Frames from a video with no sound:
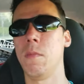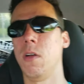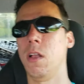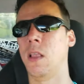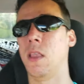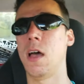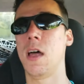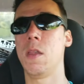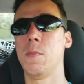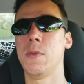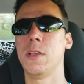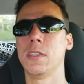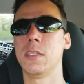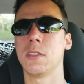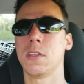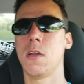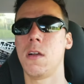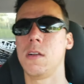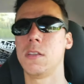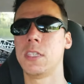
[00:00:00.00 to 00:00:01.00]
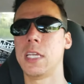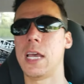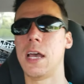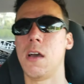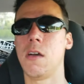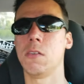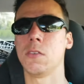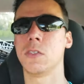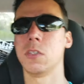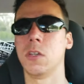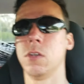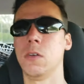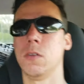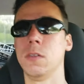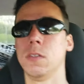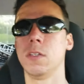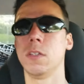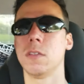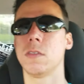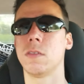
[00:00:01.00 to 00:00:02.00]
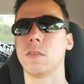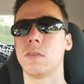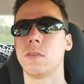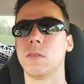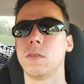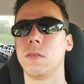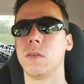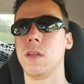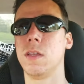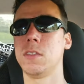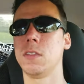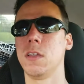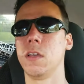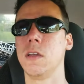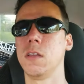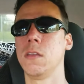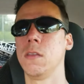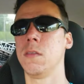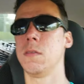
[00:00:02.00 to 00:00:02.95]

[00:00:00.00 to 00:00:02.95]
a lot of business cards out, so it's good.